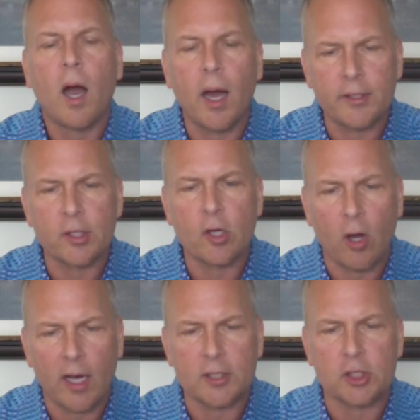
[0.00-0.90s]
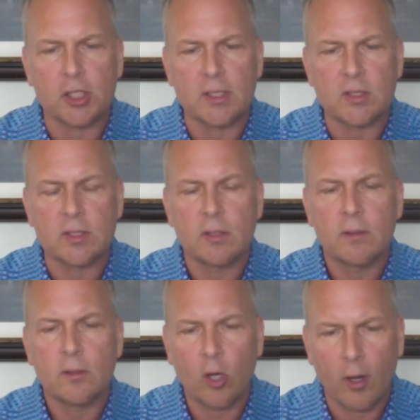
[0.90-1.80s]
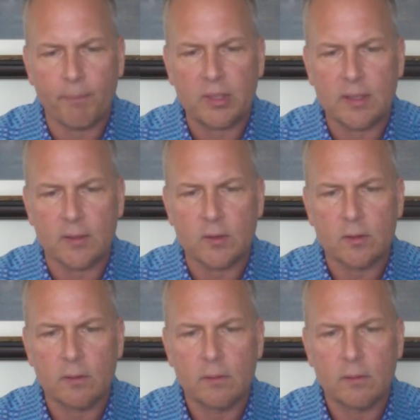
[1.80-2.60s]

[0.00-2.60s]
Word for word: unconscious competence.